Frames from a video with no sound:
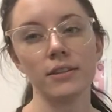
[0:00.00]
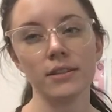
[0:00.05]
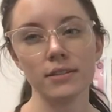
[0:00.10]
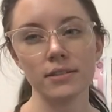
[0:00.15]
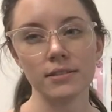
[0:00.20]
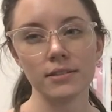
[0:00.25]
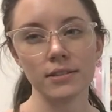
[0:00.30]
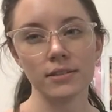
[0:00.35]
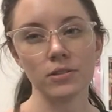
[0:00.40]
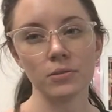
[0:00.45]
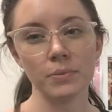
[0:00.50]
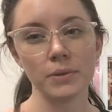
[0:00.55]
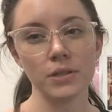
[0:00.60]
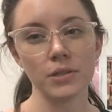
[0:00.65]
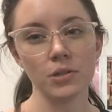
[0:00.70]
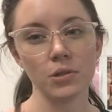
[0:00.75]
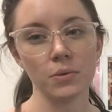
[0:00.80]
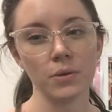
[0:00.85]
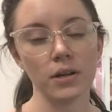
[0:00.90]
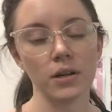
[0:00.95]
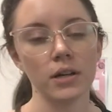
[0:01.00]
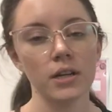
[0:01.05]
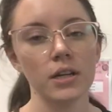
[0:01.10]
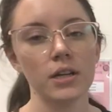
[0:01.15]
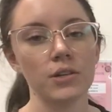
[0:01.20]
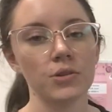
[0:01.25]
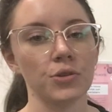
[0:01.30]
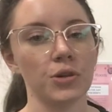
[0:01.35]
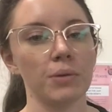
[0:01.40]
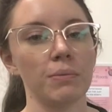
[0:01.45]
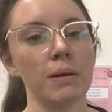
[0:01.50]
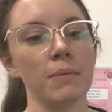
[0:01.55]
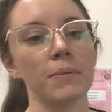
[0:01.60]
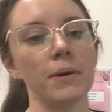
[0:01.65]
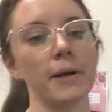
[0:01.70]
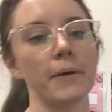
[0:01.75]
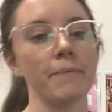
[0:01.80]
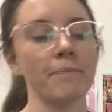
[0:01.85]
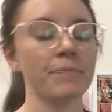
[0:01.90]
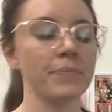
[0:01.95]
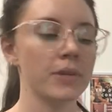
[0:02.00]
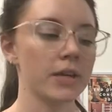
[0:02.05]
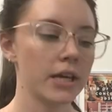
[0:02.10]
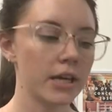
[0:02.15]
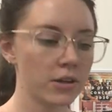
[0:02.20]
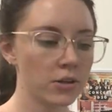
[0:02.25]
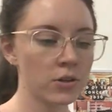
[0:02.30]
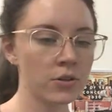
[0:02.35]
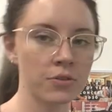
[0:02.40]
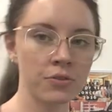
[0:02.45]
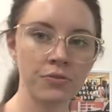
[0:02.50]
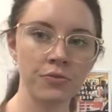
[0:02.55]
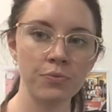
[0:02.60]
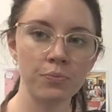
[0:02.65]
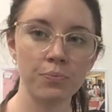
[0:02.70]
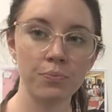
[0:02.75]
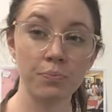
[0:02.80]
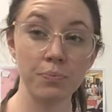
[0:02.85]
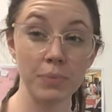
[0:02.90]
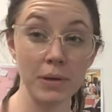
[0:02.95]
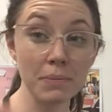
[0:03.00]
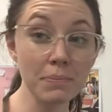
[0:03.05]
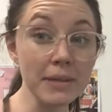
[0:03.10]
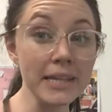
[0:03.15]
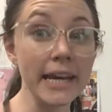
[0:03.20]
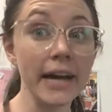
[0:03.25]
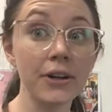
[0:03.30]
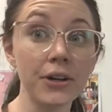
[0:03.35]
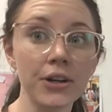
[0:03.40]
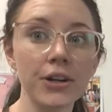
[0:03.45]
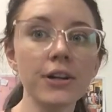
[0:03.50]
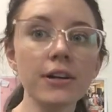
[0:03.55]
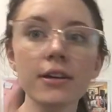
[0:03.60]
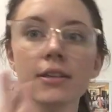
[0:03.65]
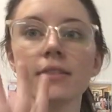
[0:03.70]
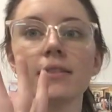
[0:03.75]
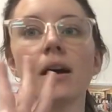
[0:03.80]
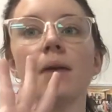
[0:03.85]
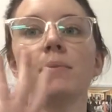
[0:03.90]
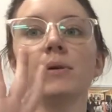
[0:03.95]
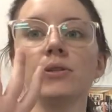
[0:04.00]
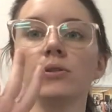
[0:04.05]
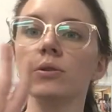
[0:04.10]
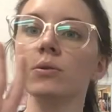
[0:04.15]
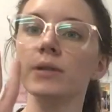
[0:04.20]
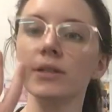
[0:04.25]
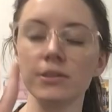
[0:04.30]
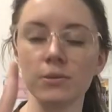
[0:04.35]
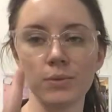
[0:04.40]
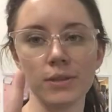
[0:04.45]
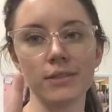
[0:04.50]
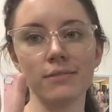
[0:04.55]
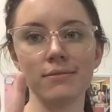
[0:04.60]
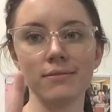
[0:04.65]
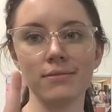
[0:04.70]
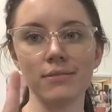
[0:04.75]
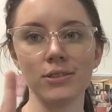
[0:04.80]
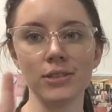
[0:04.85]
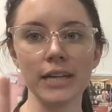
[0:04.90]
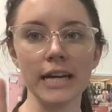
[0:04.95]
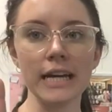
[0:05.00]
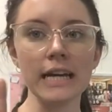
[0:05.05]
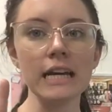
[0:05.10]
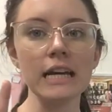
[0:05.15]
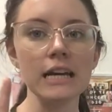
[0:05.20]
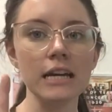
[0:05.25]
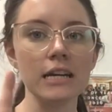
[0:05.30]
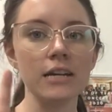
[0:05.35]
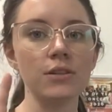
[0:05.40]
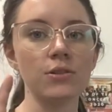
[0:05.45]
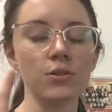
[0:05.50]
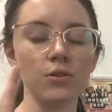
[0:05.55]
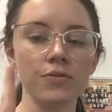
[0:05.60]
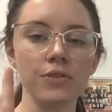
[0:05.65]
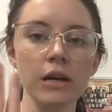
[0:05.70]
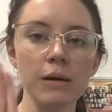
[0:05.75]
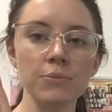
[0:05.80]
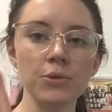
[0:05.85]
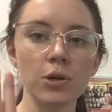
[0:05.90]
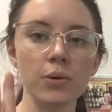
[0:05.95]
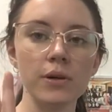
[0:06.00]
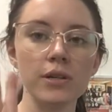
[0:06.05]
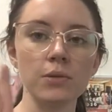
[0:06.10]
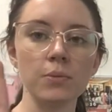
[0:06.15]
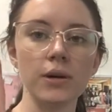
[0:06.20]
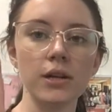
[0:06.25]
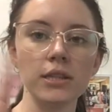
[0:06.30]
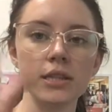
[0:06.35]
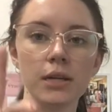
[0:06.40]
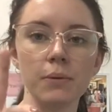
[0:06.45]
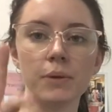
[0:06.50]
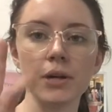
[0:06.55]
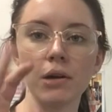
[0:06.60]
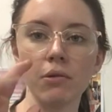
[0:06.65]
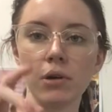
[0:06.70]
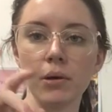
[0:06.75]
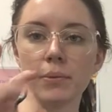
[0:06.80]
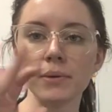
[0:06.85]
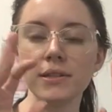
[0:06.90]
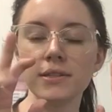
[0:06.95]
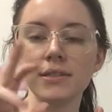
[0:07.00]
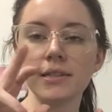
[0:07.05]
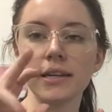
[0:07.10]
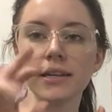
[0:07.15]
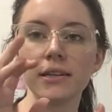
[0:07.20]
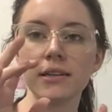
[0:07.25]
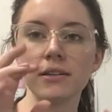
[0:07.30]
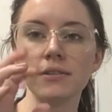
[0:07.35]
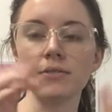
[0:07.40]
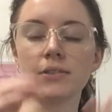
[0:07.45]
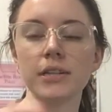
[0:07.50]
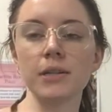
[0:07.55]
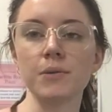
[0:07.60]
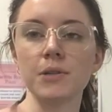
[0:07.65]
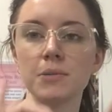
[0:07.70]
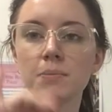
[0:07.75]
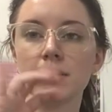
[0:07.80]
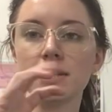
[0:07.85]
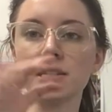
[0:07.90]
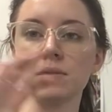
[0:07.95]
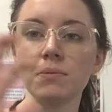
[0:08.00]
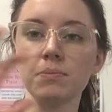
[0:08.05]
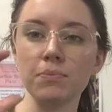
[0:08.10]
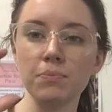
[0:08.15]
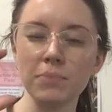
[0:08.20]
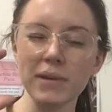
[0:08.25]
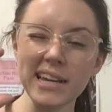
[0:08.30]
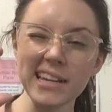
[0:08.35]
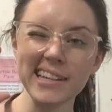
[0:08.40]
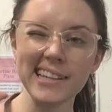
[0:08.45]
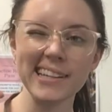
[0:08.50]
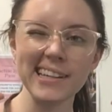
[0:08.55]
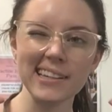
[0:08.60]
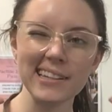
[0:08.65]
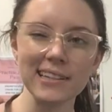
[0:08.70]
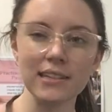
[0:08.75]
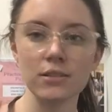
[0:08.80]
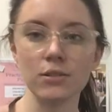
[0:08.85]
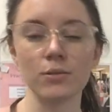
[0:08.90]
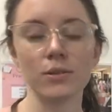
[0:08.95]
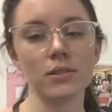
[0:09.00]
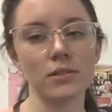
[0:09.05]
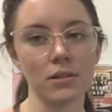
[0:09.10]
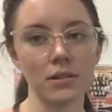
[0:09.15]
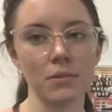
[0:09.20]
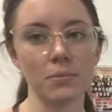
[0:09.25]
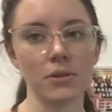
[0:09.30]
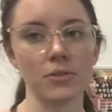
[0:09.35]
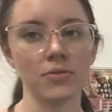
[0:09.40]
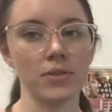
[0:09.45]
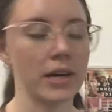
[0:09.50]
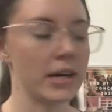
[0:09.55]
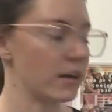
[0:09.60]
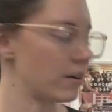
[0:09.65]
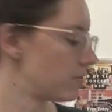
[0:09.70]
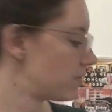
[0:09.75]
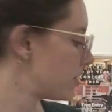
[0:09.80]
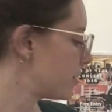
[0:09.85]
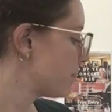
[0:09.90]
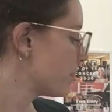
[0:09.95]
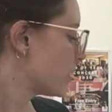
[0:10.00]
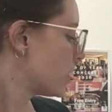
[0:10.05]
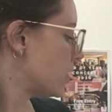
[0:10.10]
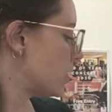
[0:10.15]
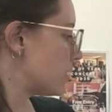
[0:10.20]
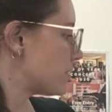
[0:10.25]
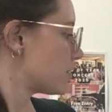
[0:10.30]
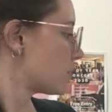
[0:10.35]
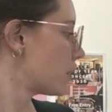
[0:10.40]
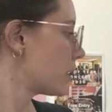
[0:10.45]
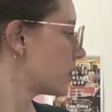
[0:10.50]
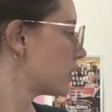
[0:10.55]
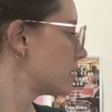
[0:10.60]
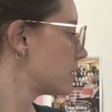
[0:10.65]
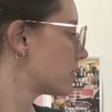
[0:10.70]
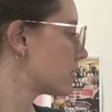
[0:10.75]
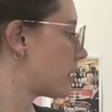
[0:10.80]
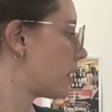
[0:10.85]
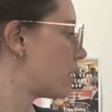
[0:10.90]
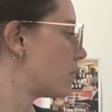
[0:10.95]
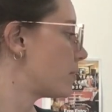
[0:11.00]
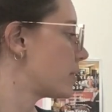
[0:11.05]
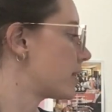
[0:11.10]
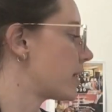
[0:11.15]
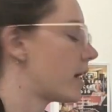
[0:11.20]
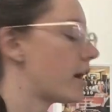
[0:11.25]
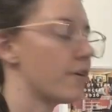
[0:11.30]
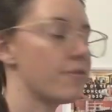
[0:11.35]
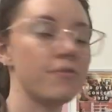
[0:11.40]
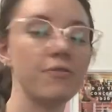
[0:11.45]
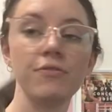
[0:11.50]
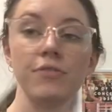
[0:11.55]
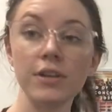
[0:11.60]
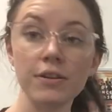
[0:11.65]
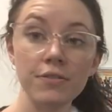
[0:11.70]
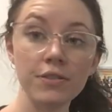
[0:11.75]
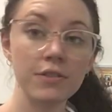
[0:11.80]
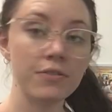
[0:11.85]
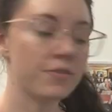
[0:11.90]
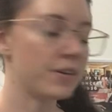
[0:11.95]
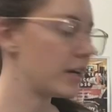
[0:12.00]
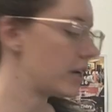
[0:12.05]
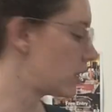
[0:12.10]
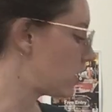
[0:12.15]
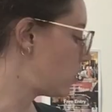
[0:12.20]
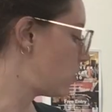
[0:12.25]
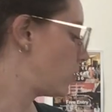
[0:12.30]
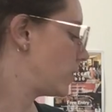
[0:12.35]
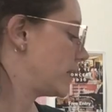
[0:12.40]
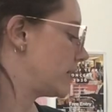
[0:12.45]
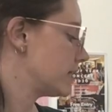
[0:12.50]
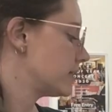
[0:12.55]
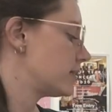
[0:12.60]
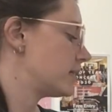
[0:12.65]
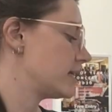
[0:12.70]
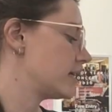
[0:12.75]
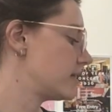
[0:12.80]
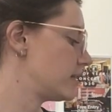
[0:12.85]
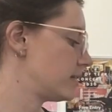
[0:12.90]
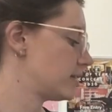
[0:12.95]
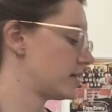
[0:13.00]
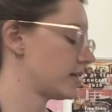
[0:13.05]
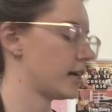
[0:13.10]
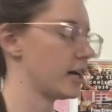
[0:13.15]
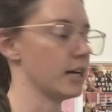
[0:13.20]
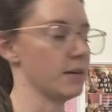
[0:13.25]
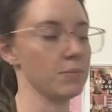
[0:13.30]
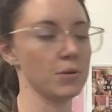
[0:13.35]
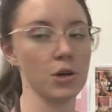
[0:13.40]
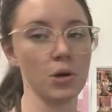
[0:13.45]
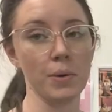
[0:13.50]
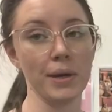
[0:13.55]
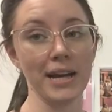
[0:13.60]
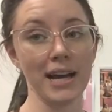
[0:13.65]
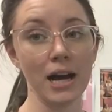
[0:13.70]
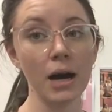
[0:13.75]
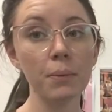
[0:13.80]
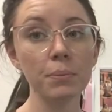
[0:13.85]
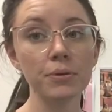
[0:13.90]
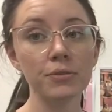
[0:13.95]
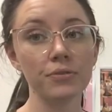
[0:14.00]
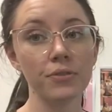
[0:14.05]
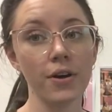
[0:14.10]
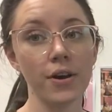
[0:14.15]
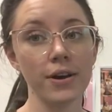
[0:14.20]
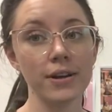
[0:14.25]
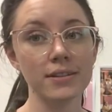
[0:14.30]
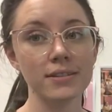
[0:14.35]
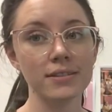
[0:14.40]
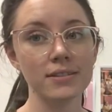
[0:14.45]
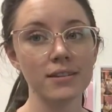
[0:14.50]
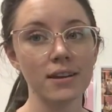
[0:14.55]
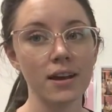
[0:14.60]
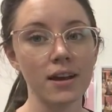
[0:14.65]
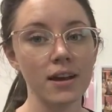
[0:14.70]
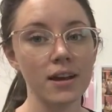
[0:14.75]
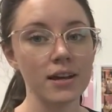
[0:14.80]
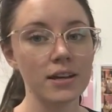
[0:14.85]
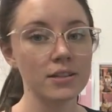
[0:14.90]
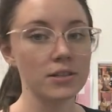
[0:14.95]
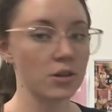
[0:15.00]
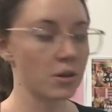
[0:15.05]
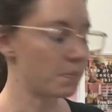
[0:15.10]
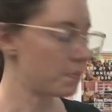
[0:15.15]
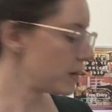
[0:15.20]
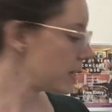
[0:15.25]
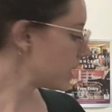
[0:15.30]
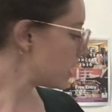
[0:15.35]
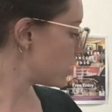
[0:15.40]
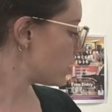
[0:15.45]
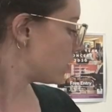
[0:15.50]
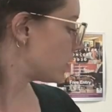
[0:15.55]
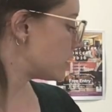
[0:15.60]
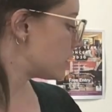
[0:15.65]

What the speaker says: This is a little bit newer. So remember, in piano, thumb is always 1. Okay? So if thumb's always 1, then we go up consecutively, which means pinky is always going to be 5. So we're going to start with our 5th finger on our C this time, going up first. So pinky on